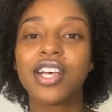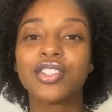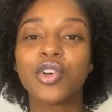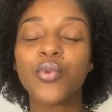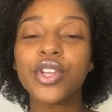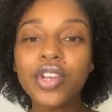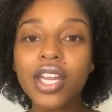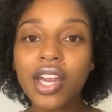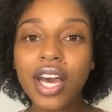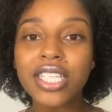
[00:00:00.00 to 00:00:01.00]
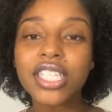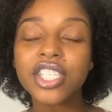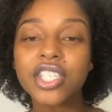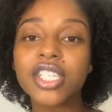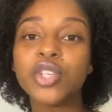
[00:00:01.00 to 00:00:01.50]
So when you get an
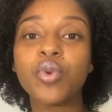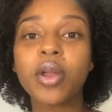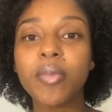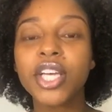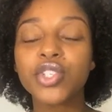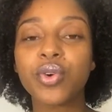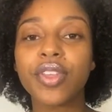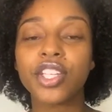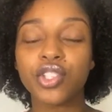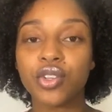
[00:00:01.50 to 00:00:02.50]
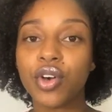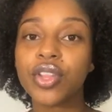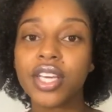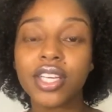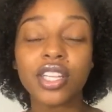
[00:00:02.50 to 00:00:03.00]
audition, you want to make sure that you know
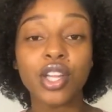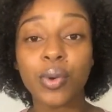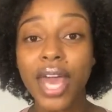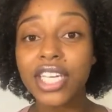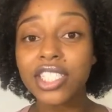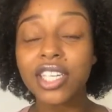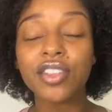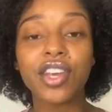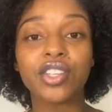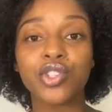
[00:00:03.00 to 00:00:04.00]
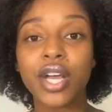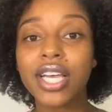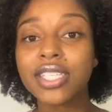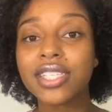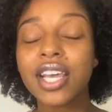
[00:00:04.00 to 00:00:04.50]
the location, the
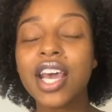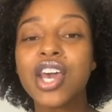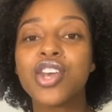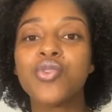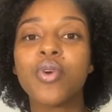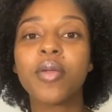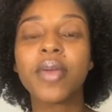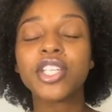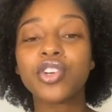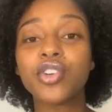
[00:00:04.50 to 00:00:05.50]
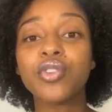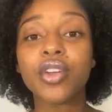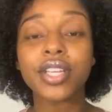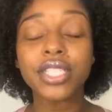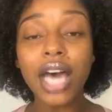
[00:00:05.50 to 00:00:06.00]
address. You want to make sure you know
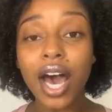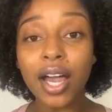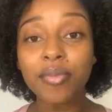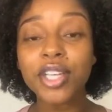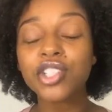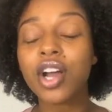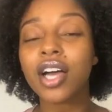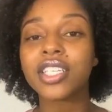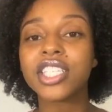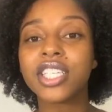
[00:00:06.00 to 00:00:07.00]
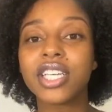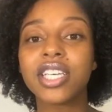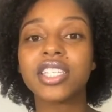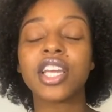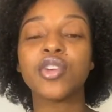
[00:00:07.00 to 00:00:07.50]
the time that your audition
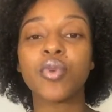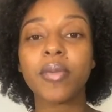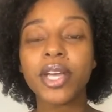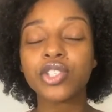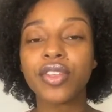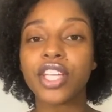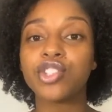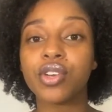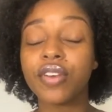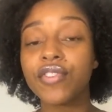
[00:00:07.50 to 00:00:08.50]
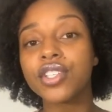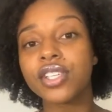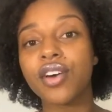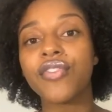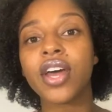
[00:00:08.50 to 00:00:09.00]
is, and you want to make sure that you give
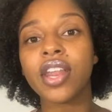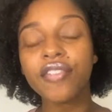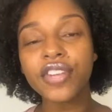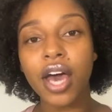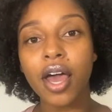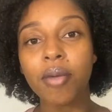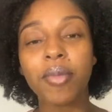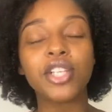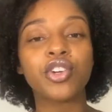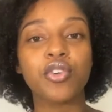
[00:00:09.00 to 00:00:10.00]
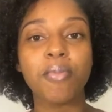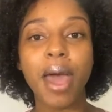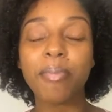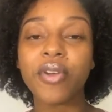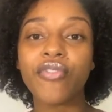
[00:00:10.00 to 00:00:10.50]
yourself enough time. Make sure you
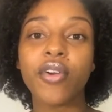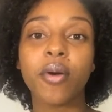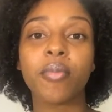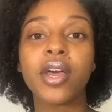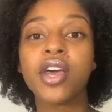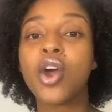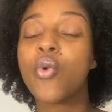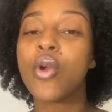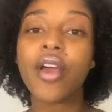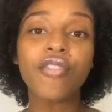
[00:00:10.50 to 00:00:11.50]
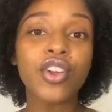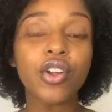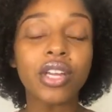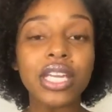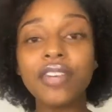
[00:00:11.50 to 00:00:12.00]
map it from wherever
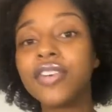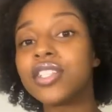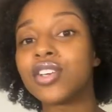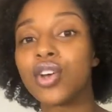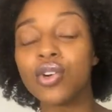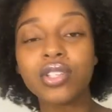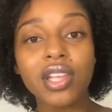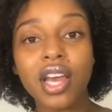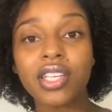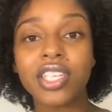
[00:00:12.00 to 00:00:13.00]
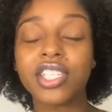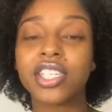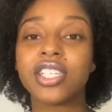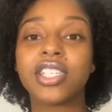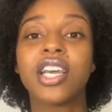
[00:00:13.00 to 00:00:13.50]
you're leaving to go to the
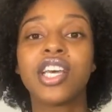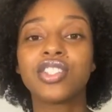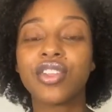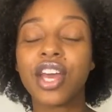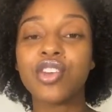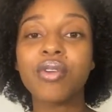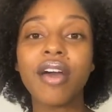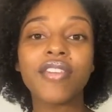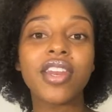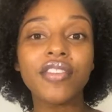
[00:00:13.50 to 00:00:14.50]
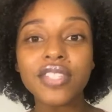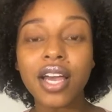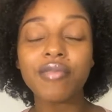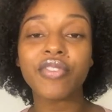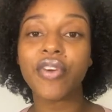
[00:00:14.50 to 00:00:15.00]
audition, so that you have enough
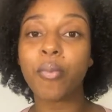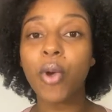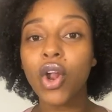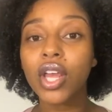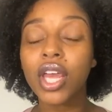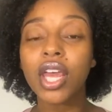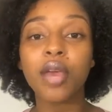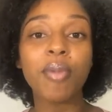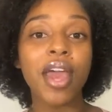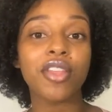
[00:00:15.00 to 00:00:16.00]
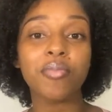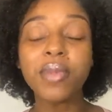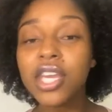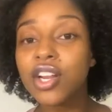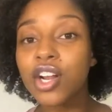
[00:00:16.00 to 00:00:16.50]
time to find parking, pay the
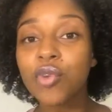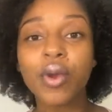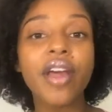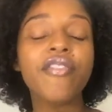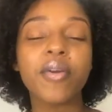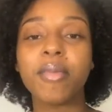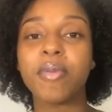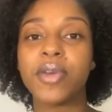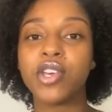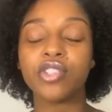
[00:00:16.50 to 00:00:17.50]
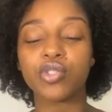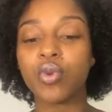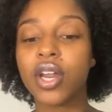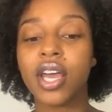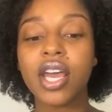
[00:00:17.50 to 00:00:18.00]
meter, whatever it may be. You just
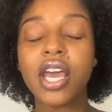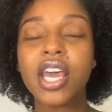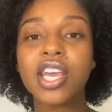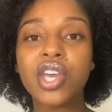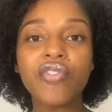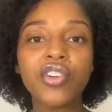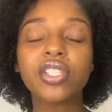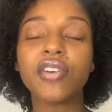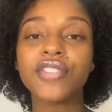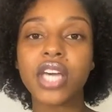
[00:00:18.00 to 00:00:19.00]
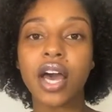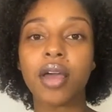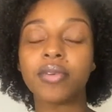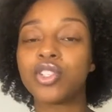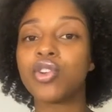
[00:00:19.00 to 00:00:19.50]
want to give yourself
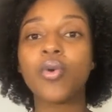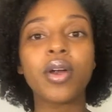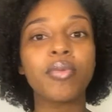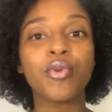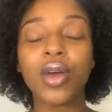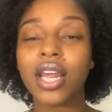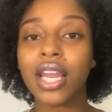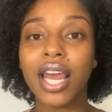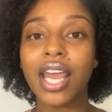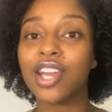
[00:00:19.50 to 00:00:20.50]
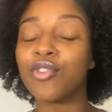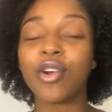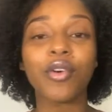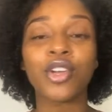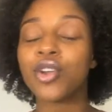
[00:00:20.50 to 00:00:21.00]
time, because you don't want to be running late. You
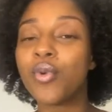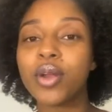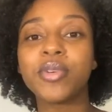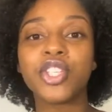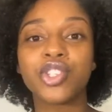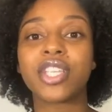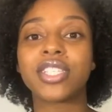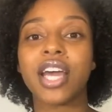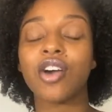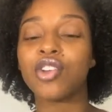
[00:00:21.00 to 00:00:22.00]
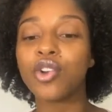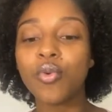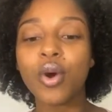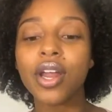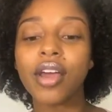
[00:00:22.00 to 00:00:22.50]
don't want to be stressed out. You
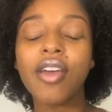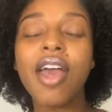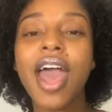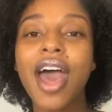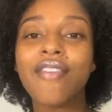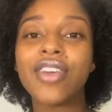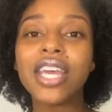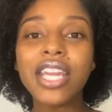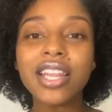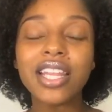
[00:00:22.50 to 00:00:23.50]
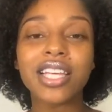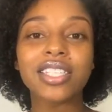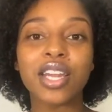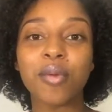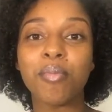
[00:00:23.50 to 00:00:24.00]
don't want to have anything that's
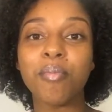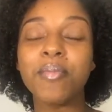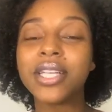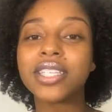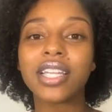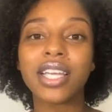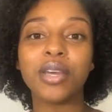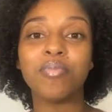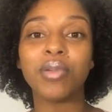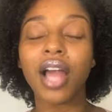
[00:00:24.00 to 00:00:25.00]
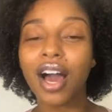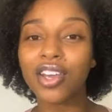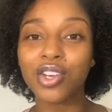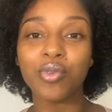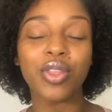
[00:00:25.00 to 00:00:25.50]
going to mentally
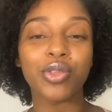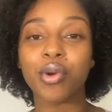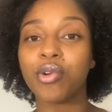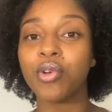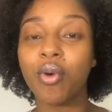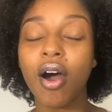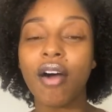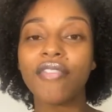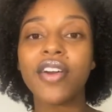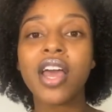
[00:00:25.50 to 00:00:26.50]
block you and throw you off.